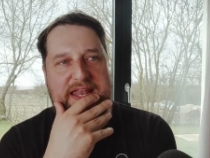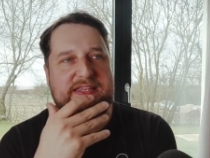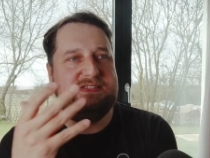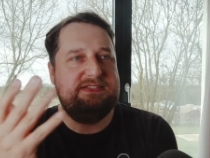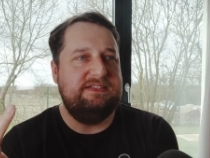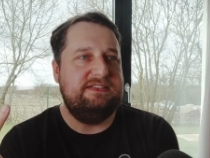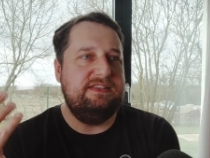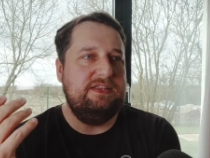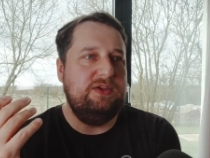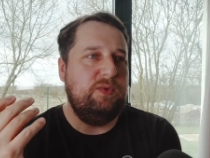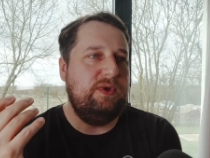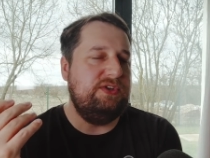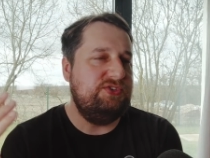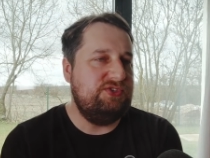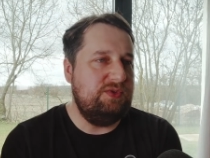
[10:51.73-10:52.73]
in answer to the
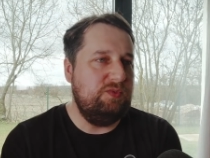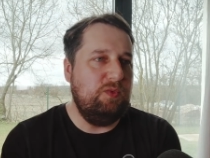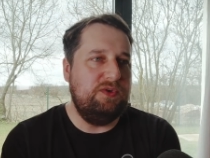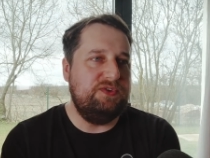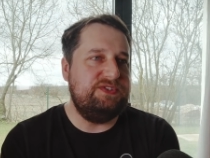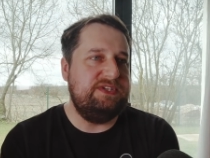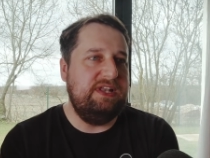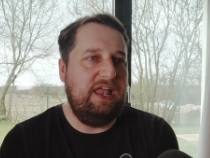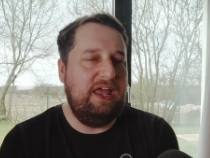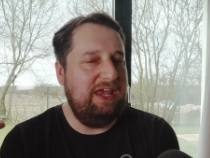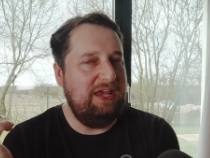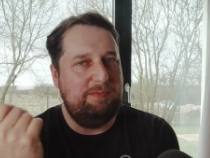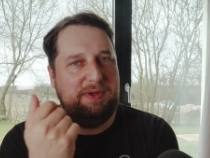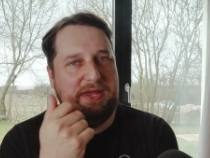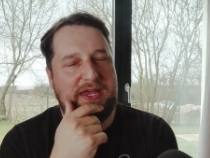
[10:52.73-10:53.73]
question, what's it
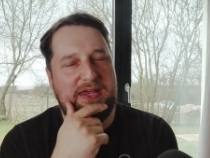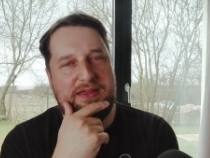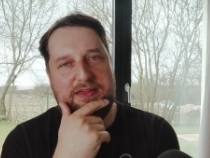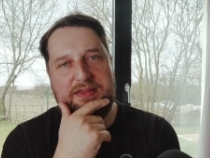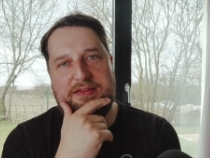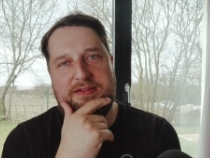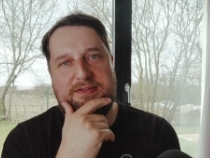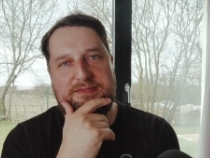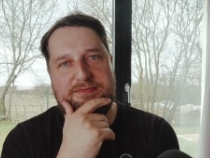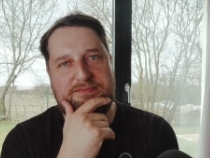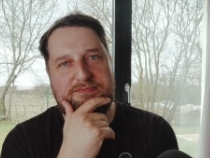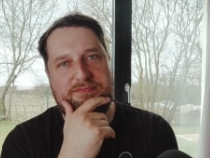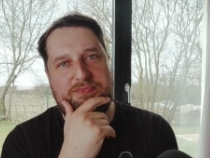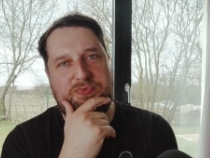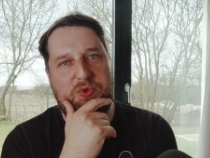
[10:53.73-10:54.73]
like being
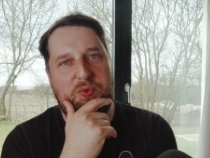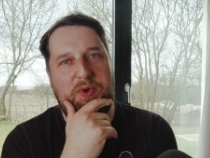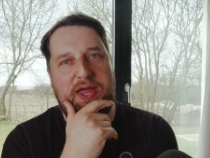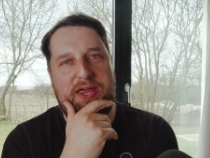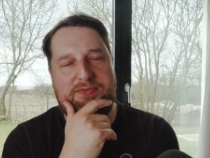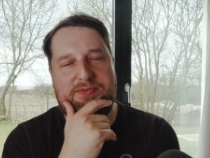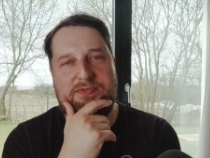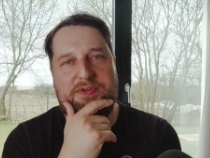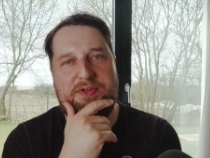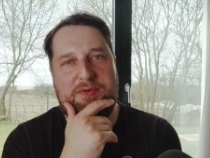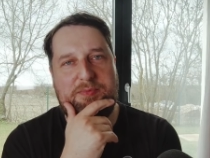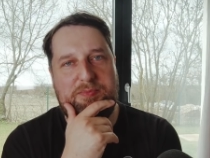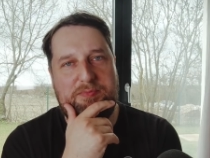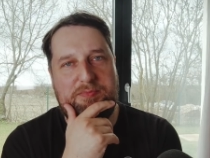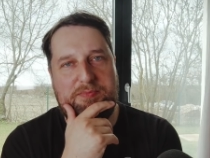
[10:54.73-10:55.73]
the wife of
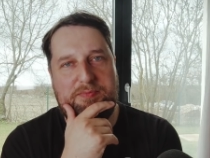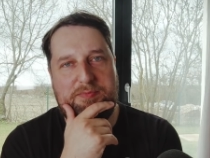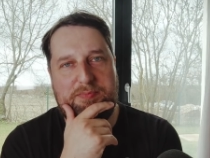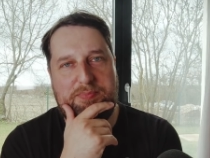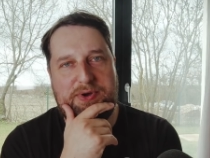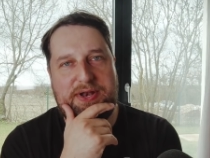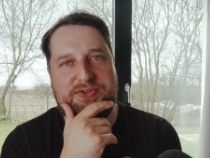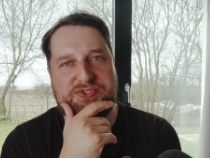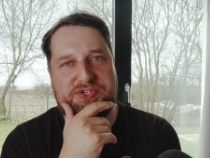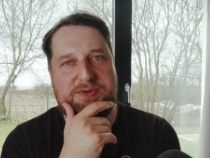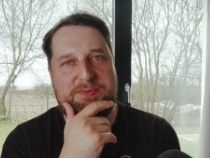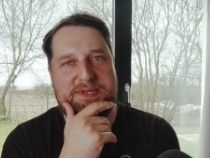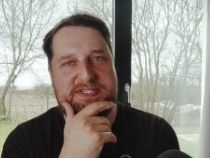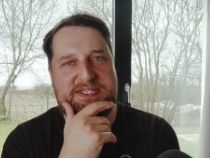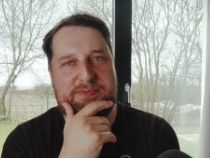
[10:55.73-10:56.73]
a
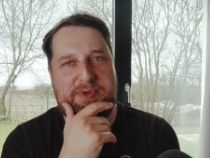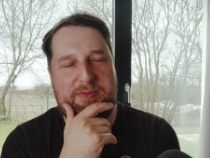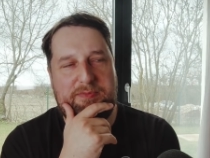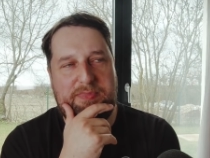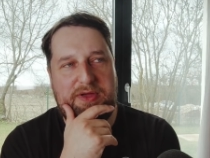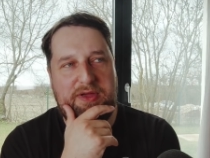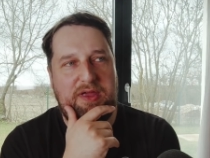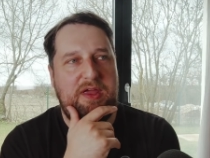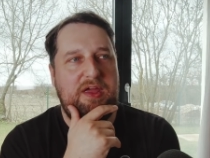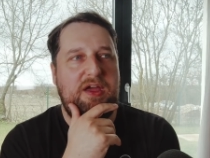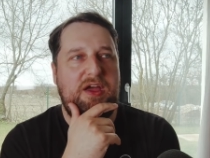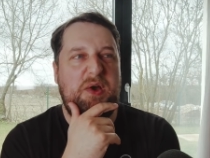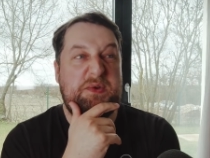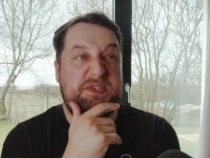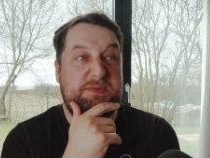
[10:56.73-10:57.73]
branch committee member?
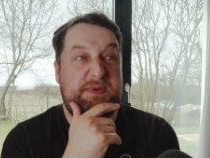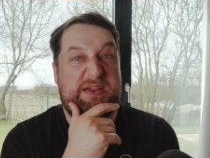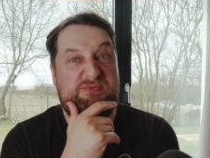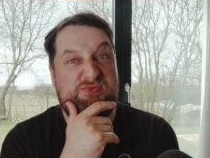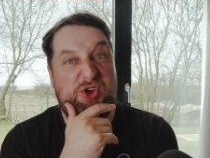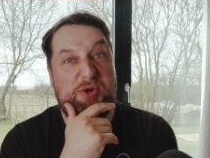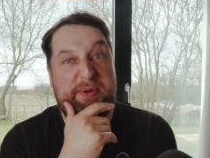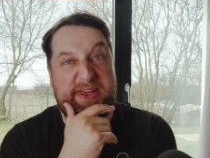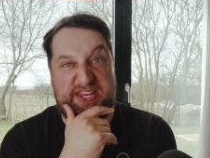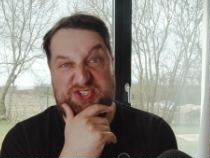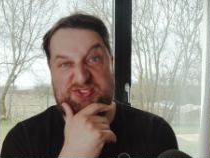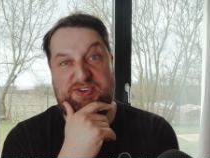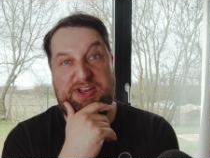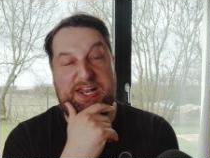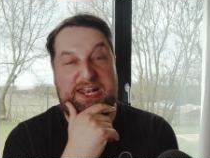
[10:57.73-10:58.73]
Oh, it's a bit
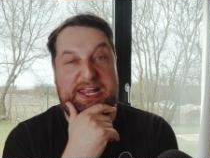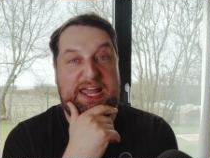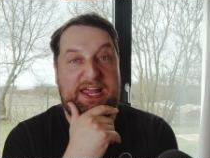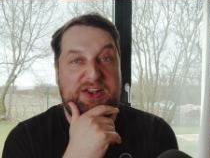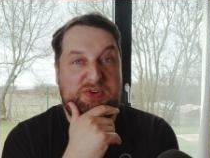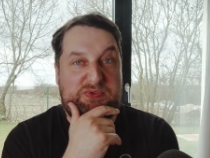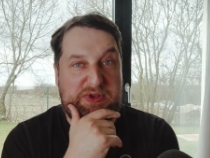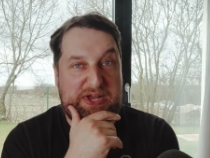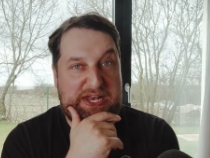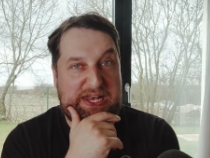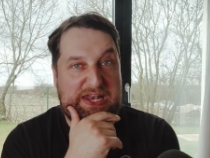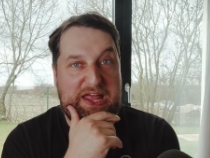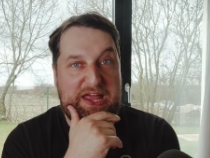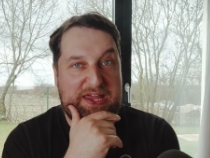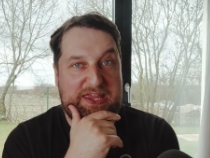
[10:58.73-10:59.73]
rubbish, really. I don't
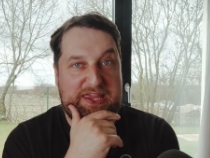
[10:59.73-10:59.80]
really